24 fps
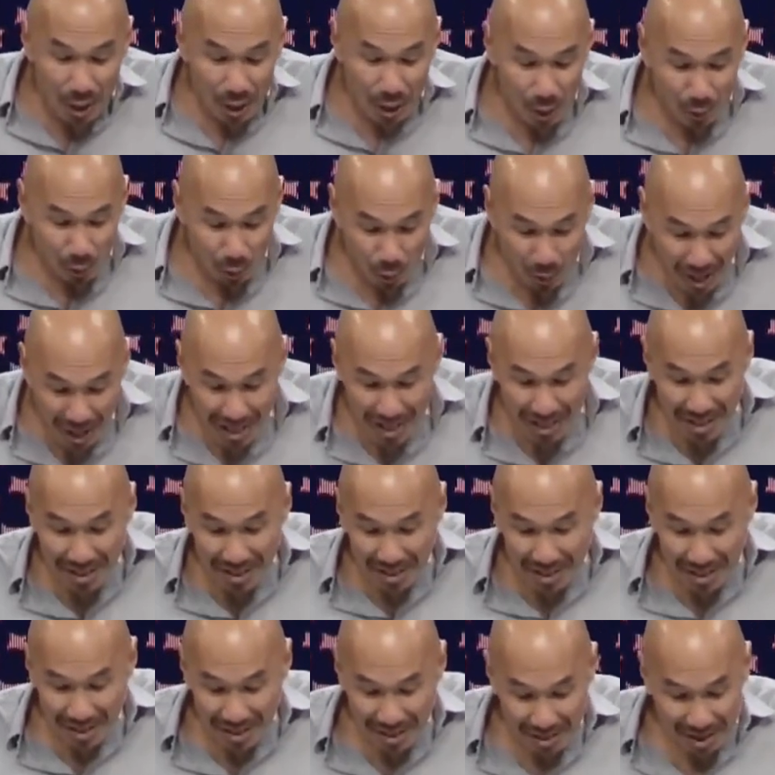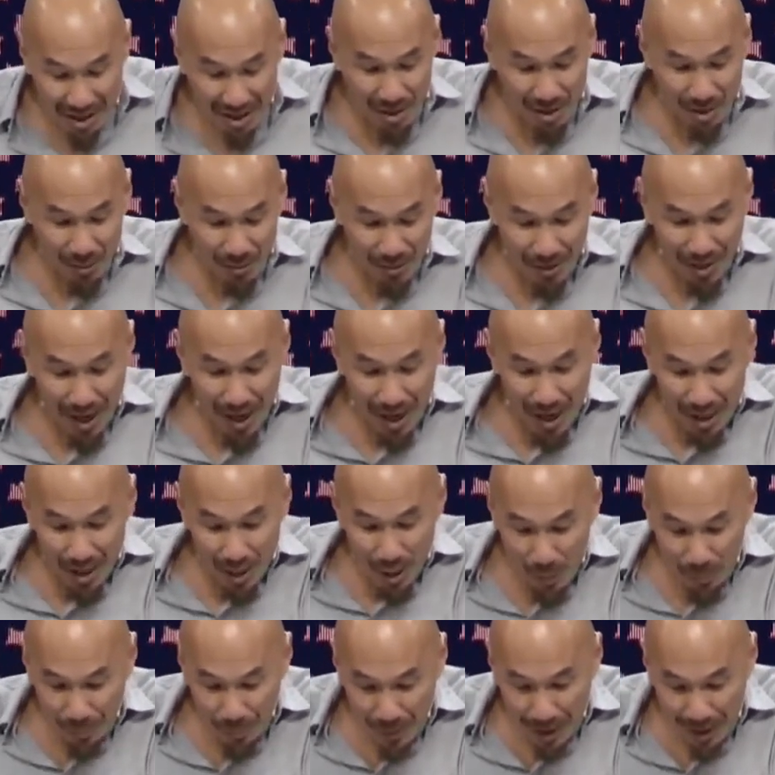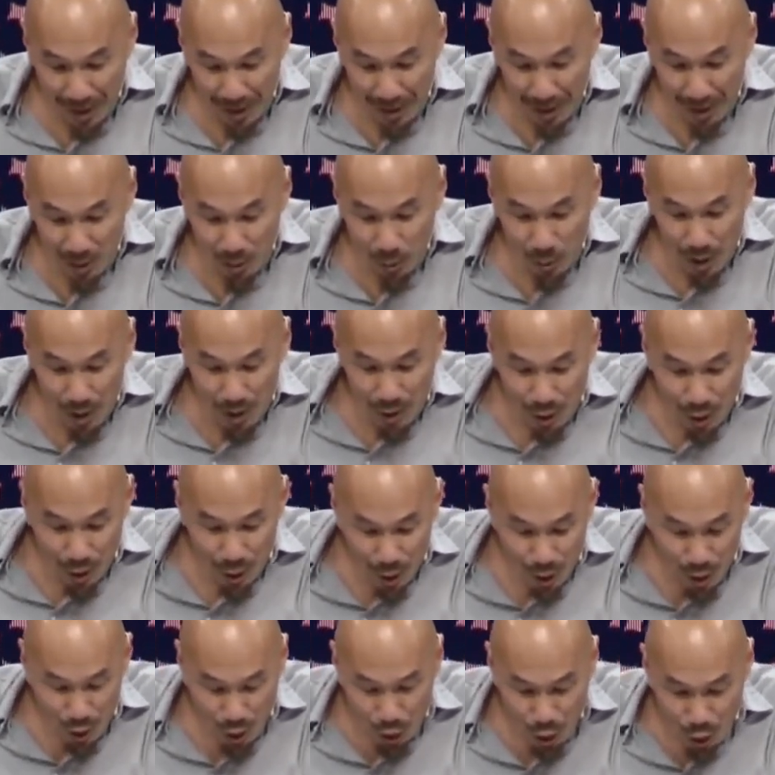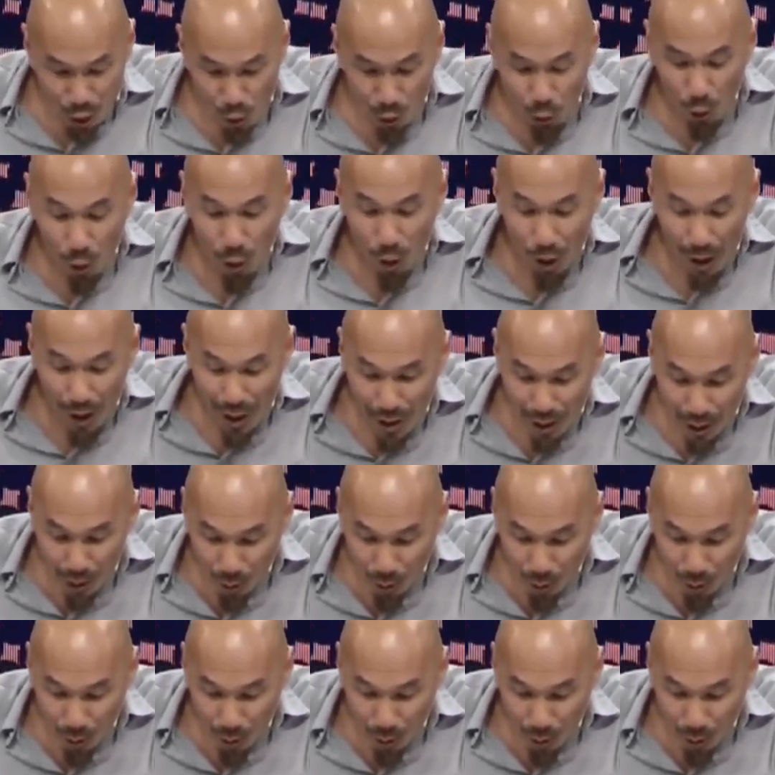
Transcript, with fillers: The reason the Son of God appeared was to destroy